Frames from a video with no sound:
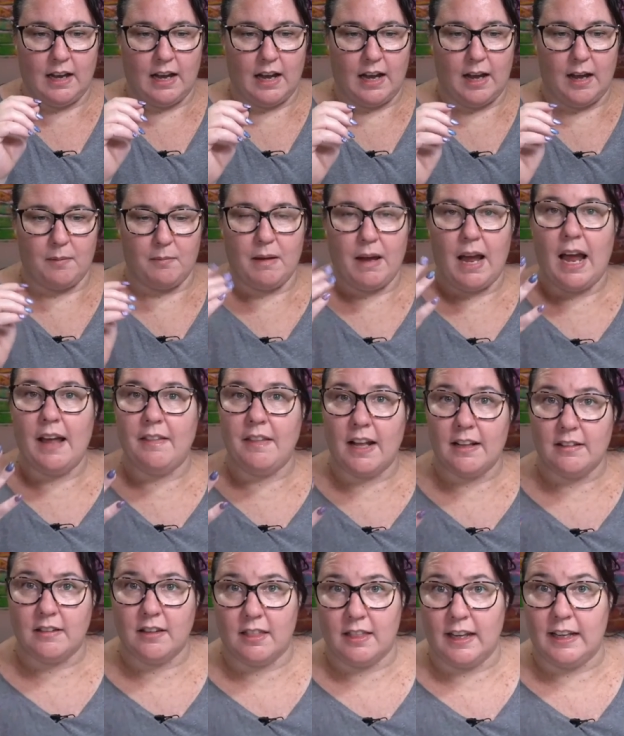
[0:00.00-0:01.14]
Um, and
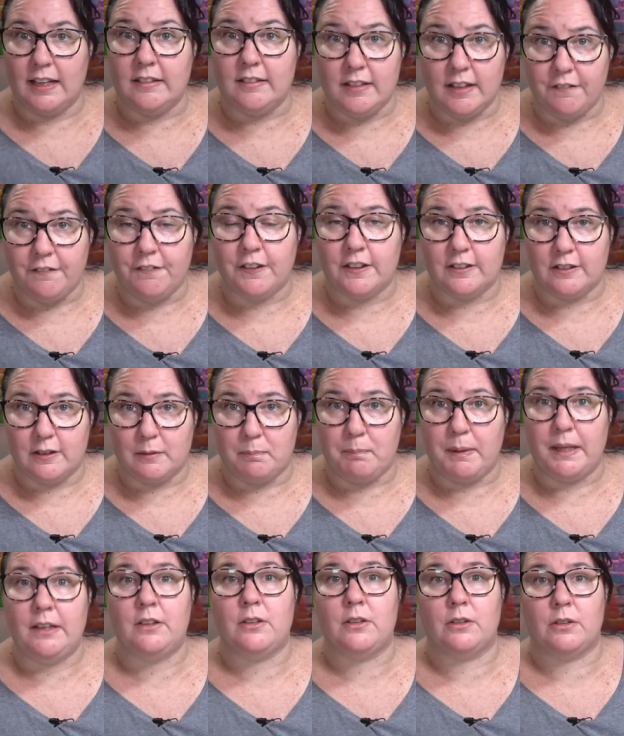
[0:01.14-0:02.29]
that's the thing, different
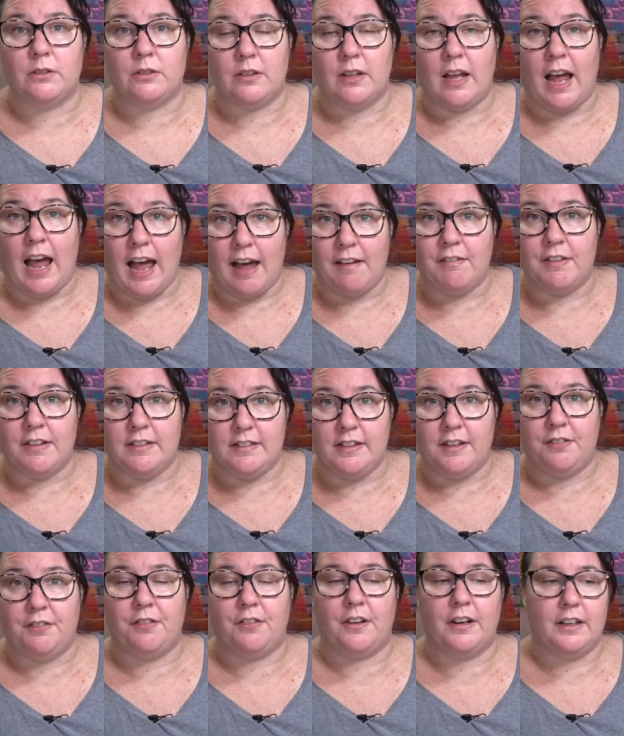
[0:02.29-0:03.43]
spindles have a
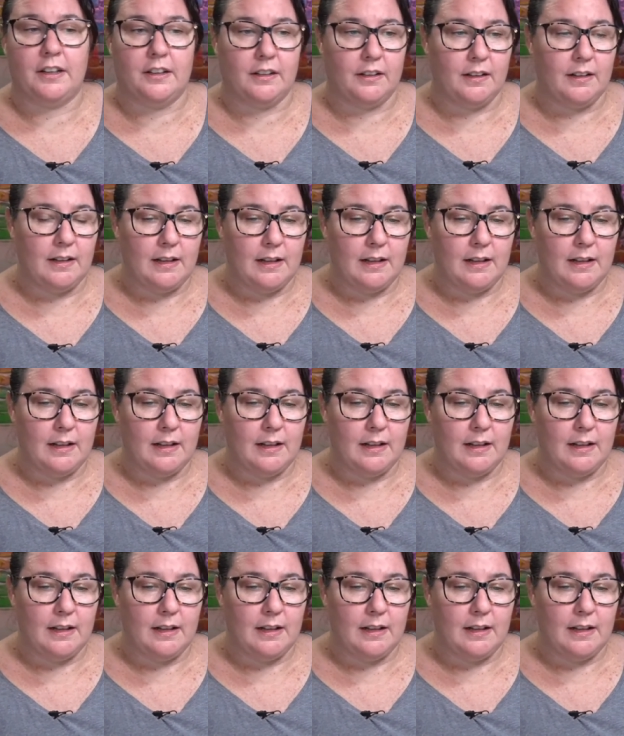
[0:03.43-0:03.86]
different